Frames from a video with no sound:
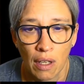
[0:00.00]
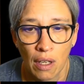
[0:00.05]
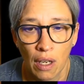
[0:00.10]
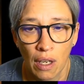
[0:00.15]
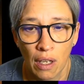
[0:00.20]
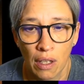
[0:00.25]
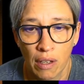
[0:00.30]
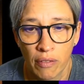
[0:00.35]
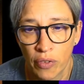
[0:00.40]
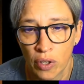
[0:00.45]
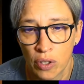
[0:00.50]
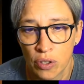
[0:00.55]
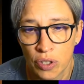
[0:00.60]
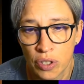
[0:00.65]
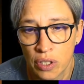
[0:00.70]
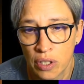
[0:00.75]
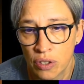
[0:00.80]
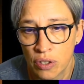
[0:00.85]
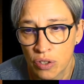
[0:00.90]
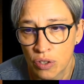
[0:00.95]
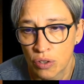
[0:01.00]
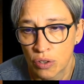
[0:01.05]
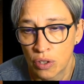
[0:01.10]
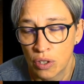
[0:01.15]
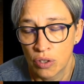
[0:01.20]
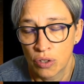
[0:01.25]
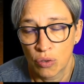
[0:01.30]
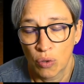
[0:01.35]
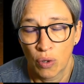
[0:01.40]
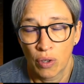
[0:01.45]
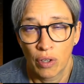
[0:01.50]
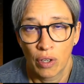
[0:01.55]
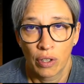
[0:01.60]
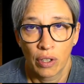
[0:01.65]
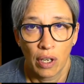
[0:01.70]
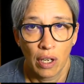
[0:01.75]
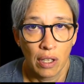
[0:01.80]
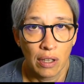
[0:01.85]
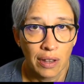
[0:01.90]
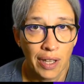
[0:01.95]
A conversion
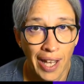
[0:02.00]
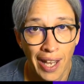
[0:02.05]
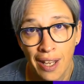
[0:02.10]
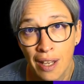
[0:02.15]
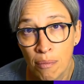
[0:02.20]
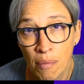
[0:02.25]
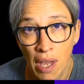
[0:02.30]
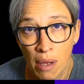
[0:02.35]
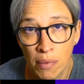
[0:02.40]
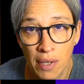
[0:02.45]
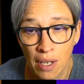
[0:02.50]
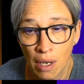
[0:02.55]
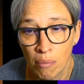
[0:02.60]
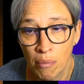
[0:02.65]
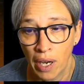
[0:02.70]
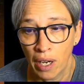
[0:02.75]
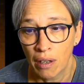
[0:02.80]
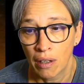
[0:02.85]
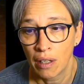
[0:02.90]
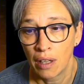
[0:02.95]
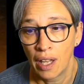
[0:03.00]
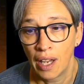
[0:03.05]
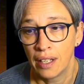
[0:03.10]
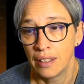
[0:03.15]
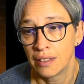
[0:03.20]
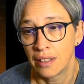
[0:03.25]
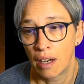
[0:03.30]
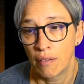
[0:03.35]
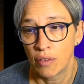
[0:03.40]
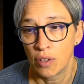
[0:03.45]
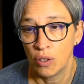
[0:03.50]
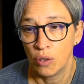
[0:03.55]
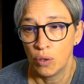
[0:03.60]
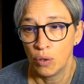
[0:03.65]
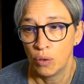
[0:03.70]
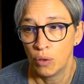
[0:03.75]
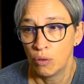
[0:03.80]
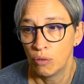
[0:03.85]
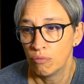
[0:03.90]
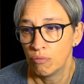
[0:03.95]
disorder, a leg may become paralyzed after
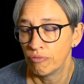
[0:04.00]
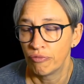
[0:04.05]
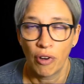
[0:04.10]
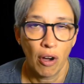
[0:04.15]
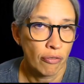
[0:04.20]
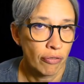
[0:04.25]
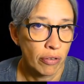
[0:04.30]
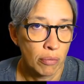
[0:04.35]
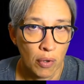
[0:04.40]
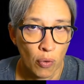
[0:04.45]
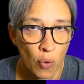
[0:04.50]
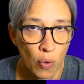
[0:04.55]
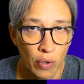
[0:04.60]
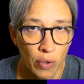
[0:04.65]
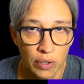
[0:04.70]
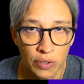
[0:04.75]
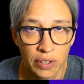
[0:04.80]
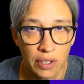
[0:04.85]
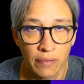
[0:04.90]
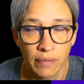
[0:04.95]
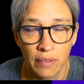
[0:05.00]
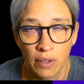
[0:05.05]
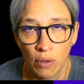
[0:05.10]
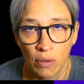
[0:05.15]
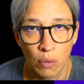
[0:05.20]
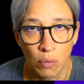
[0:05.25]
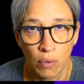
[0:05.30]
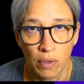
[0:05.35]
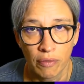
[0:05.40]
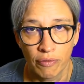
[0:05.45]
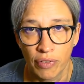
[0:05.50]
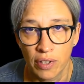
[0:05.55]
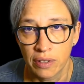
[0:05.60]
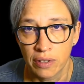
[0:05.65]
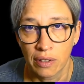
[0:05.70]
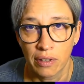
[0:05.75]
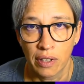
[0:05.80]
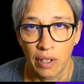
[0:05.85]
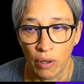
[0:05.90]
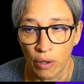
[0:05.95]
you fall from a horse, even though you weren't
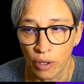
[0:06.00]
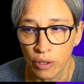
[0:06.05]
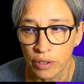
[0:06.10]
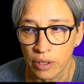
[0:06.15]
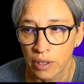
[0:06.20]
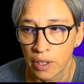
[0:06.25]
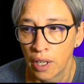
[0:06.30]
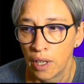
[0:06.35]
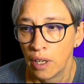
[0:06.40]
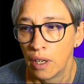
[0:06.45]
physically hurt.